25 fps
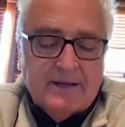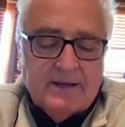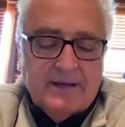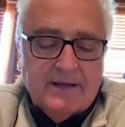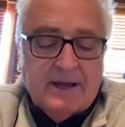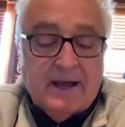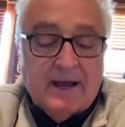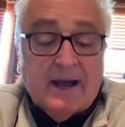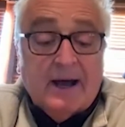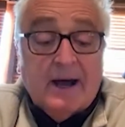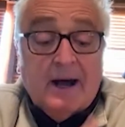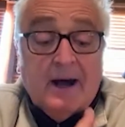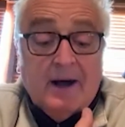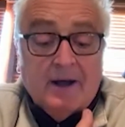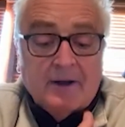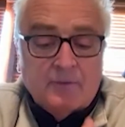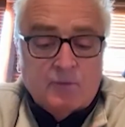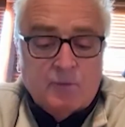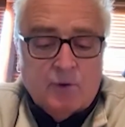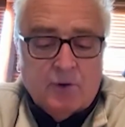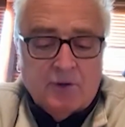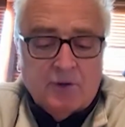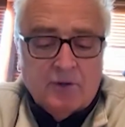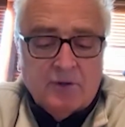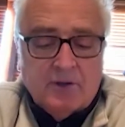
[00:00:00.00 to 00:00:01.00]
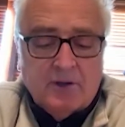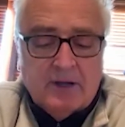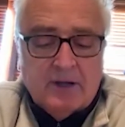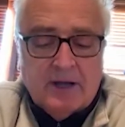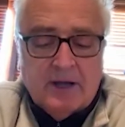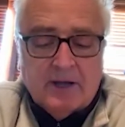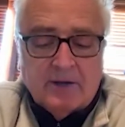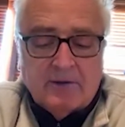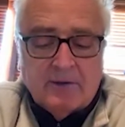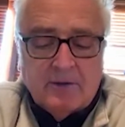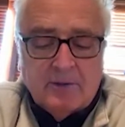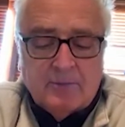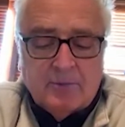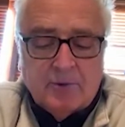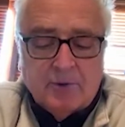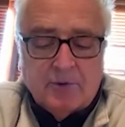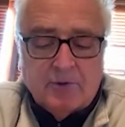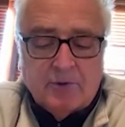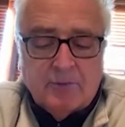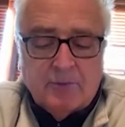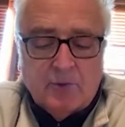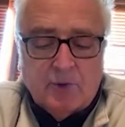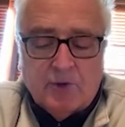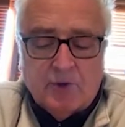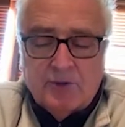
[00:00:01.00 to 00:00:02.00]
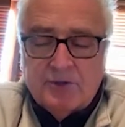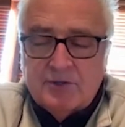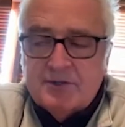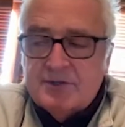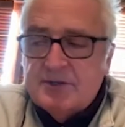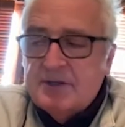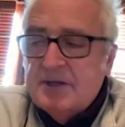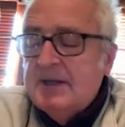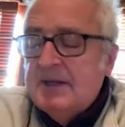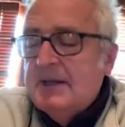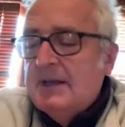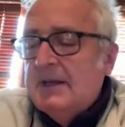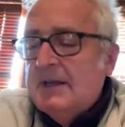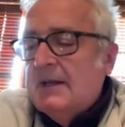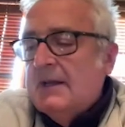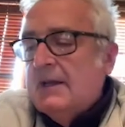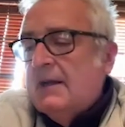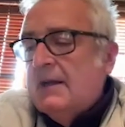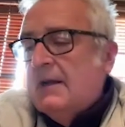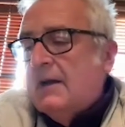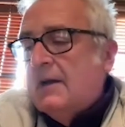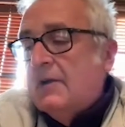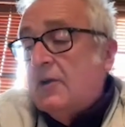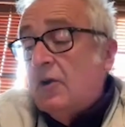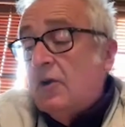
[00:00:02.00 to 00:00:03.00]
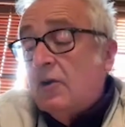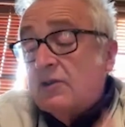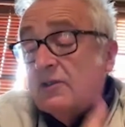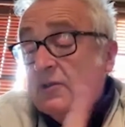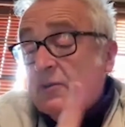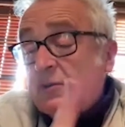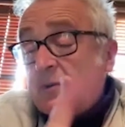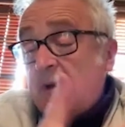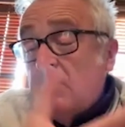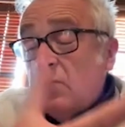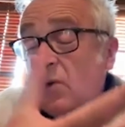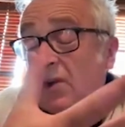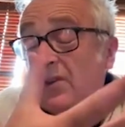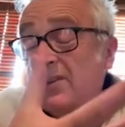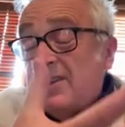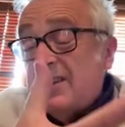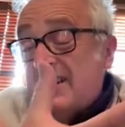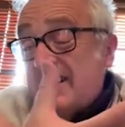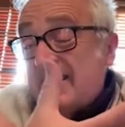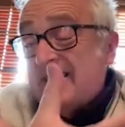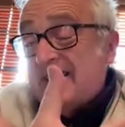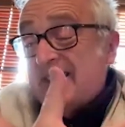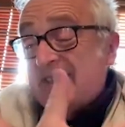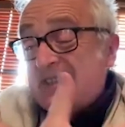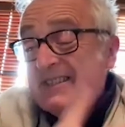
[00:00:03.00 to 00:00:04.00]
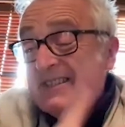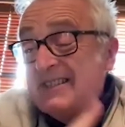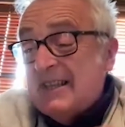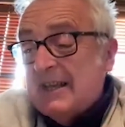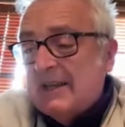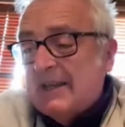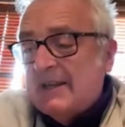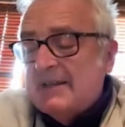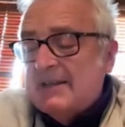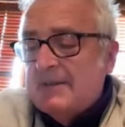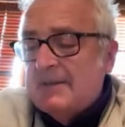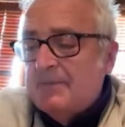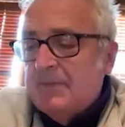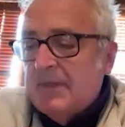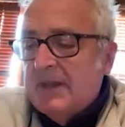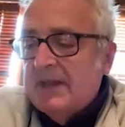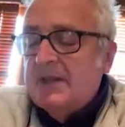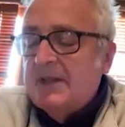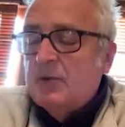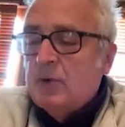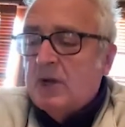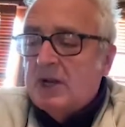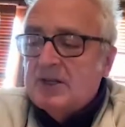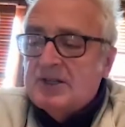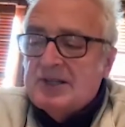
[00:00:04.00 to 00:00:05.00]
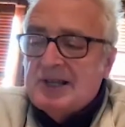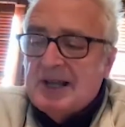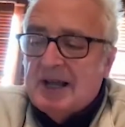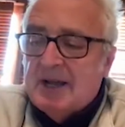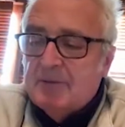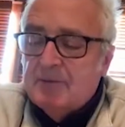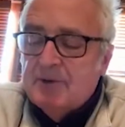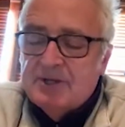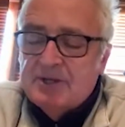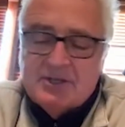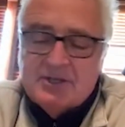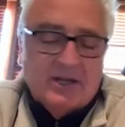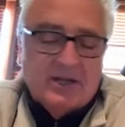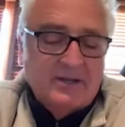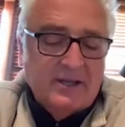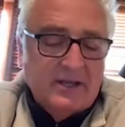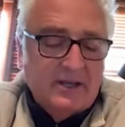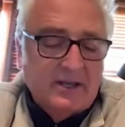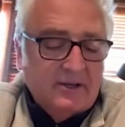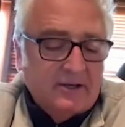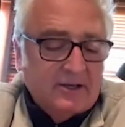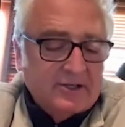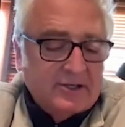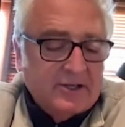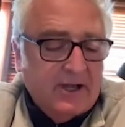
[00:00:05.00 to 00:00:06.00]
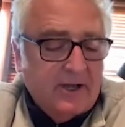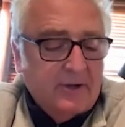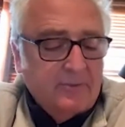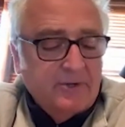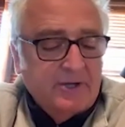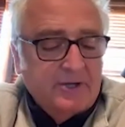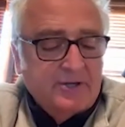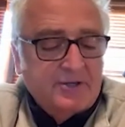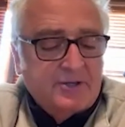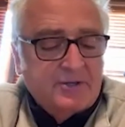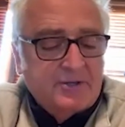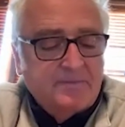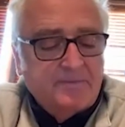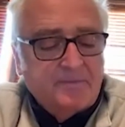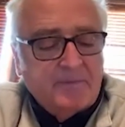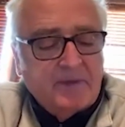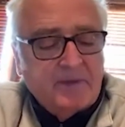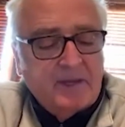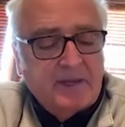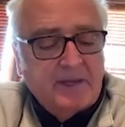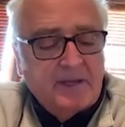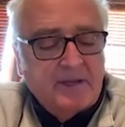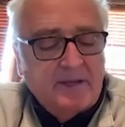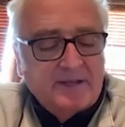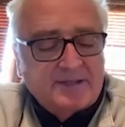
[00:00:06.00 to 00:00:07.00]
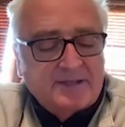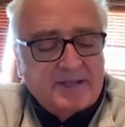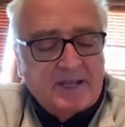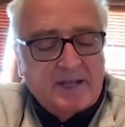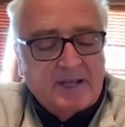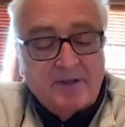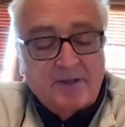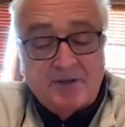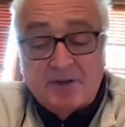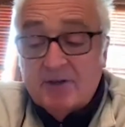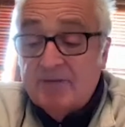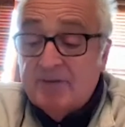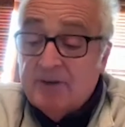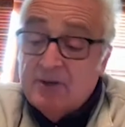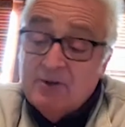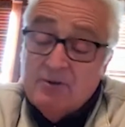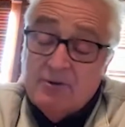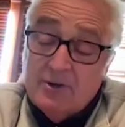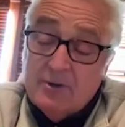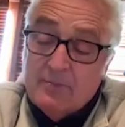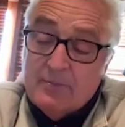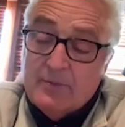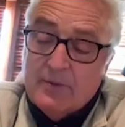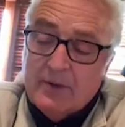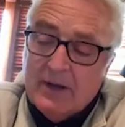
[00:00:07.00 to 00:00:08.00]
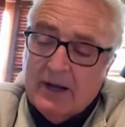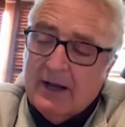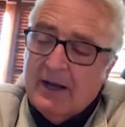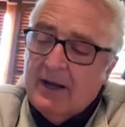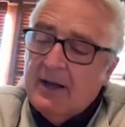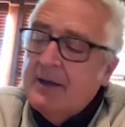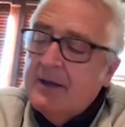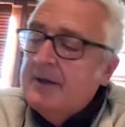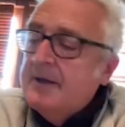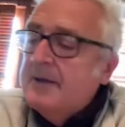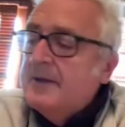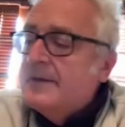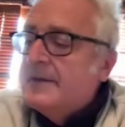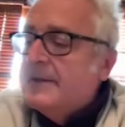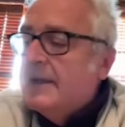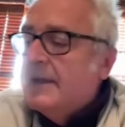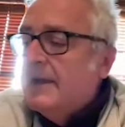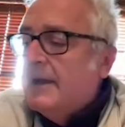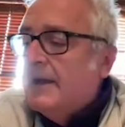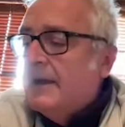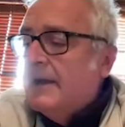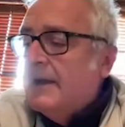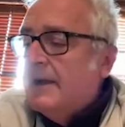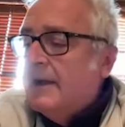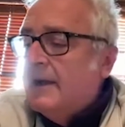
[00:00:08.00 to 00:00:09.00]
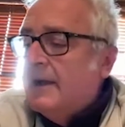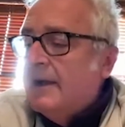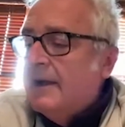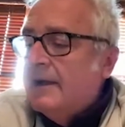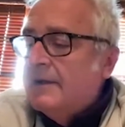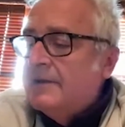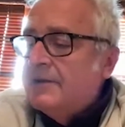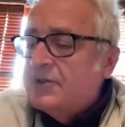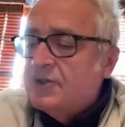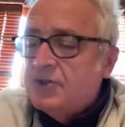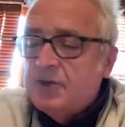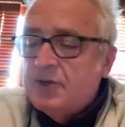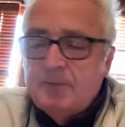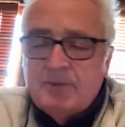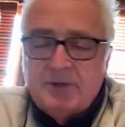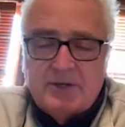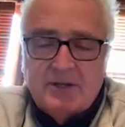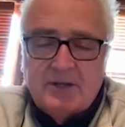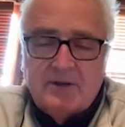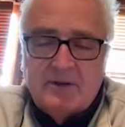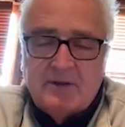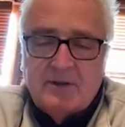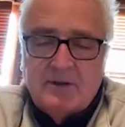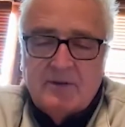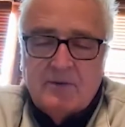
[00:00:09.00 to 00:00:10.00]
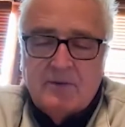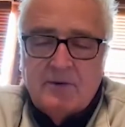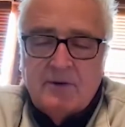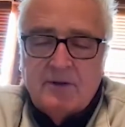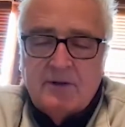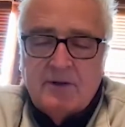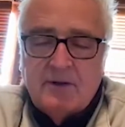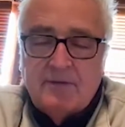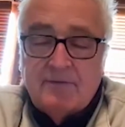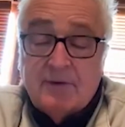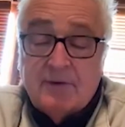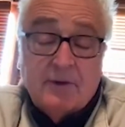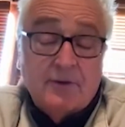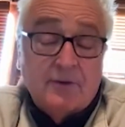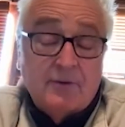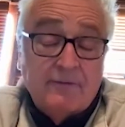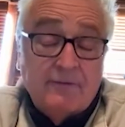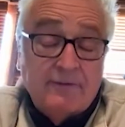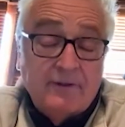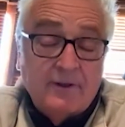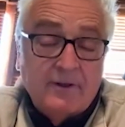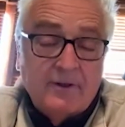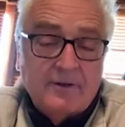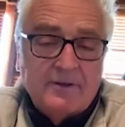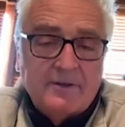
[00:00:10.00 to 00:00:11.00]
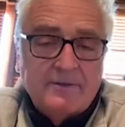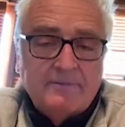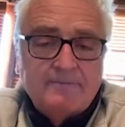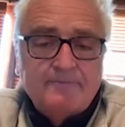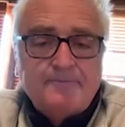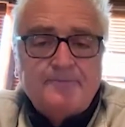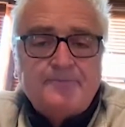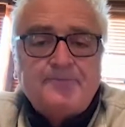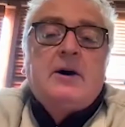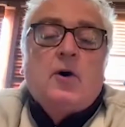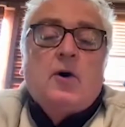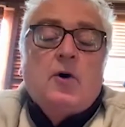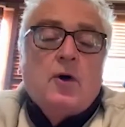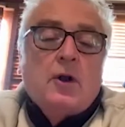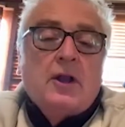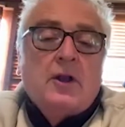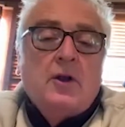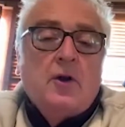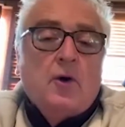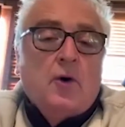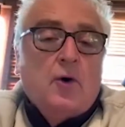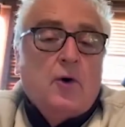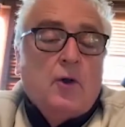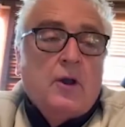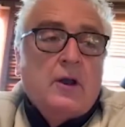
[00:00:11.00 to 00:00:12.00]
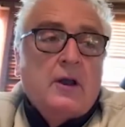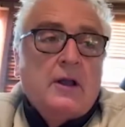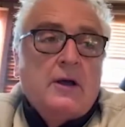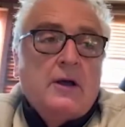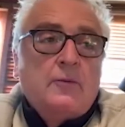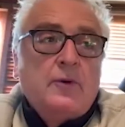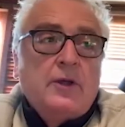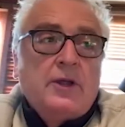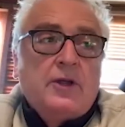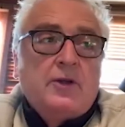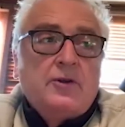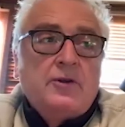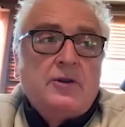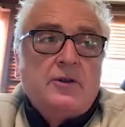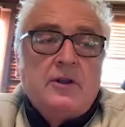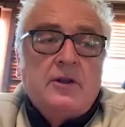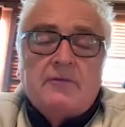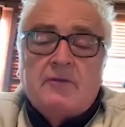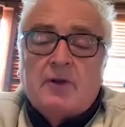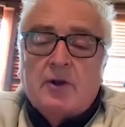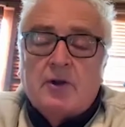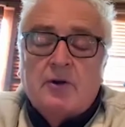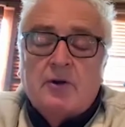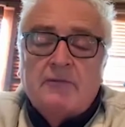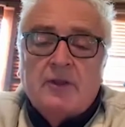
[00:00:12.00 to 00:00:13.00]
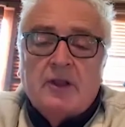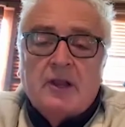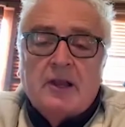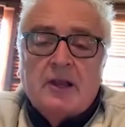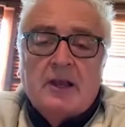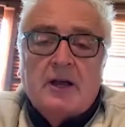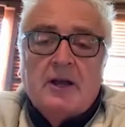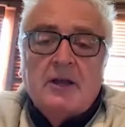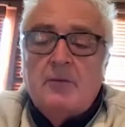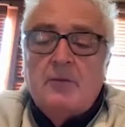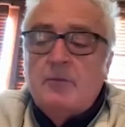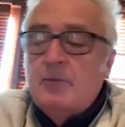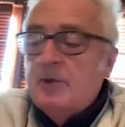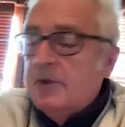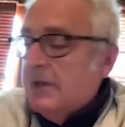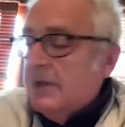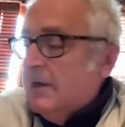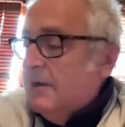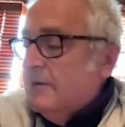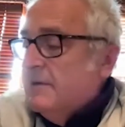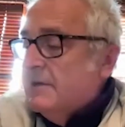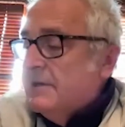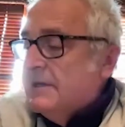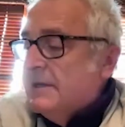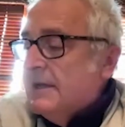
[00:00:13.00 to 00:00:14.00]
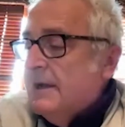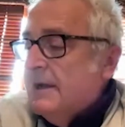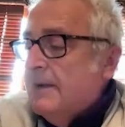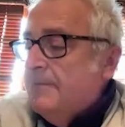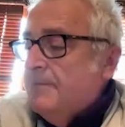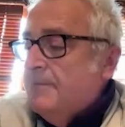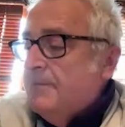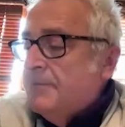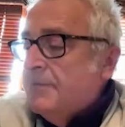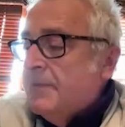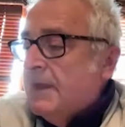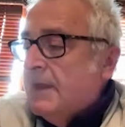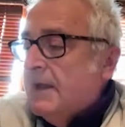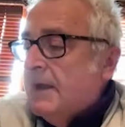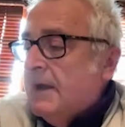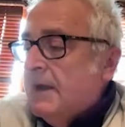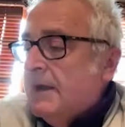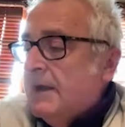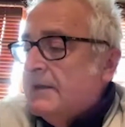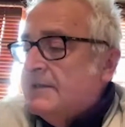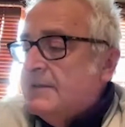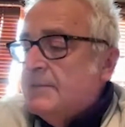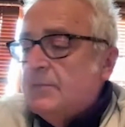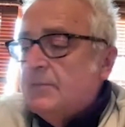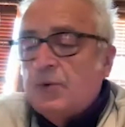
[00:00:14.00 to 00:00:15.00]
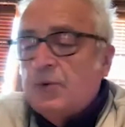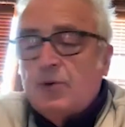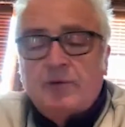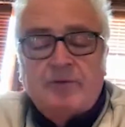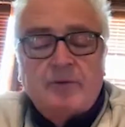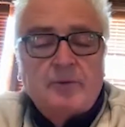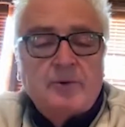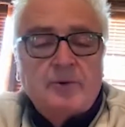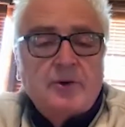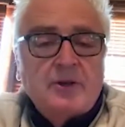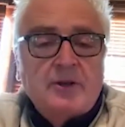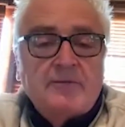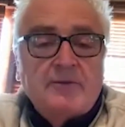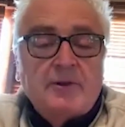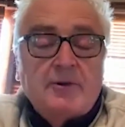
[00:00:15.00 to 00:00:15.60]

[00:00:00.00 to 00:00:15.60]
heart of the program was. And also we wanted it to sit in the Welsh language and the English language in the center of Europe and distributed further afield. All in all, we couldn't have got over the line without support from Creative